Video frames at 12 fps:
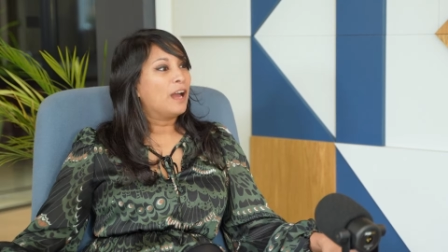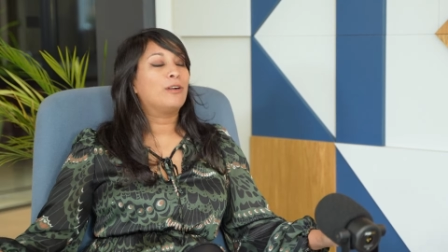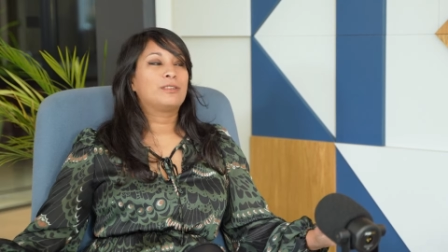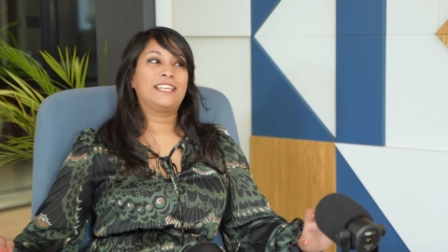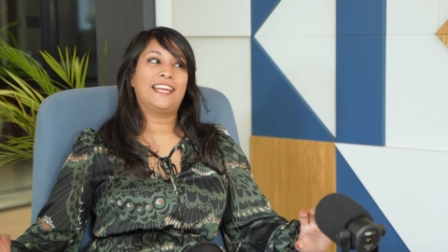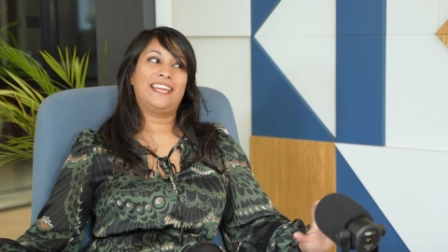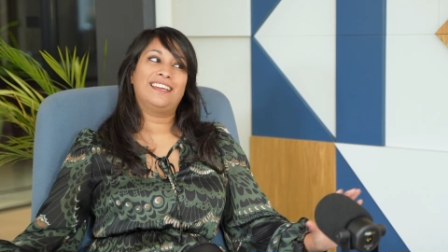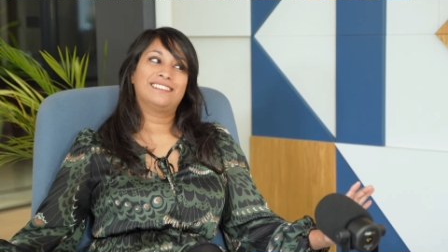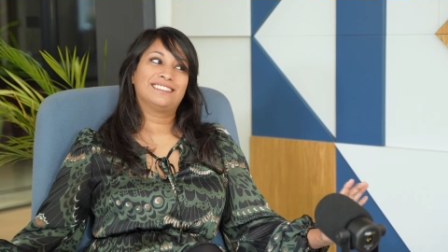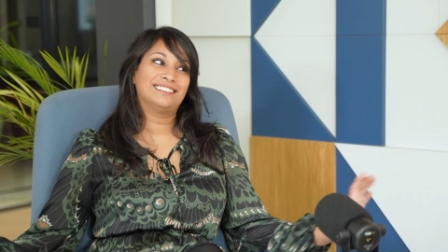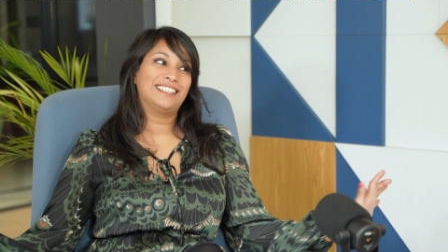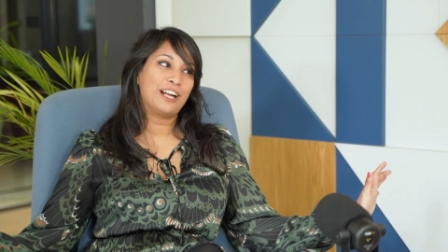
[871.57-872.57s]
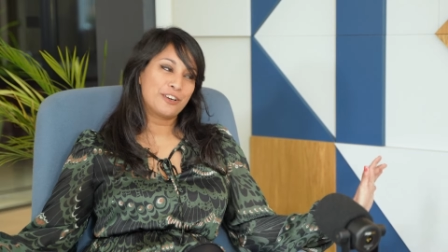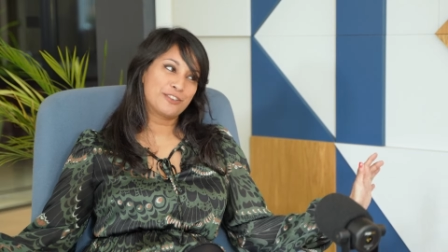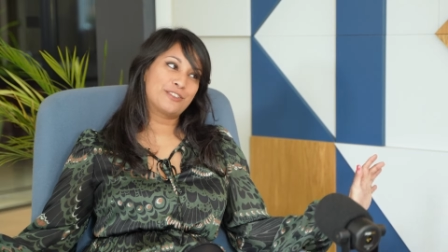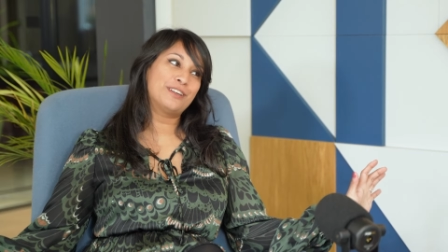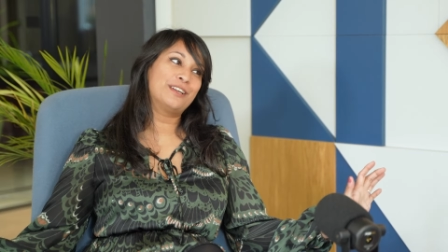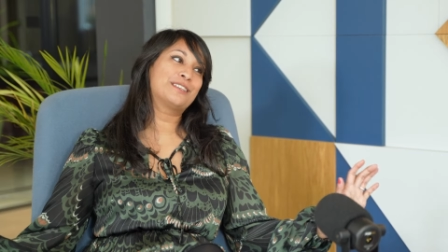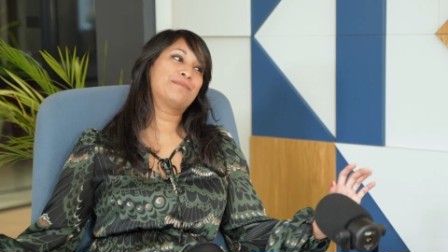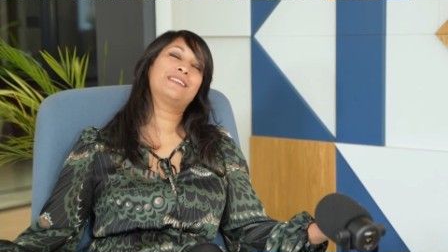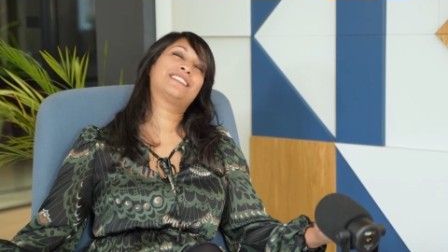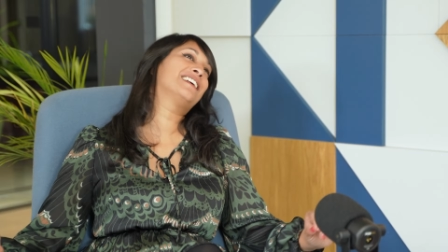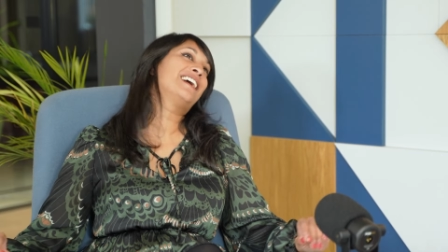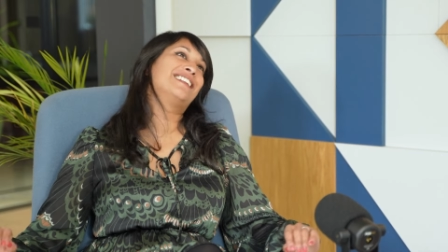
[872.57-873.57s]
Oh, tea. Hundred
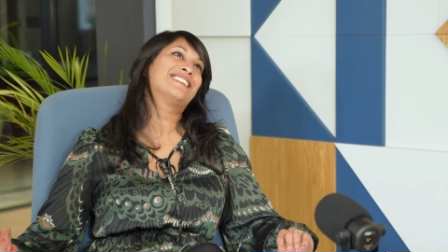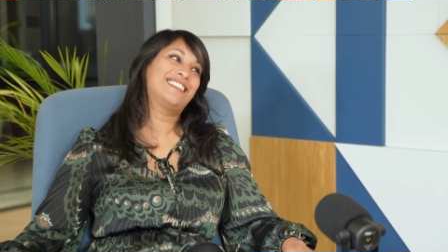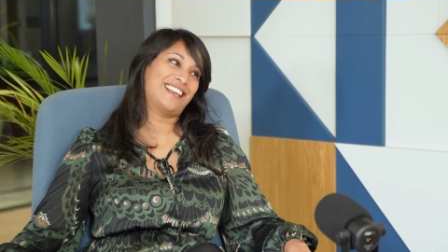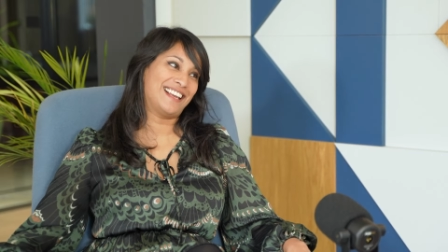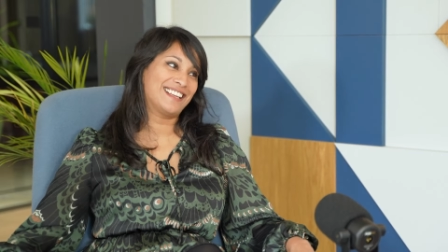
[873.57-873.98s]
percent, yes.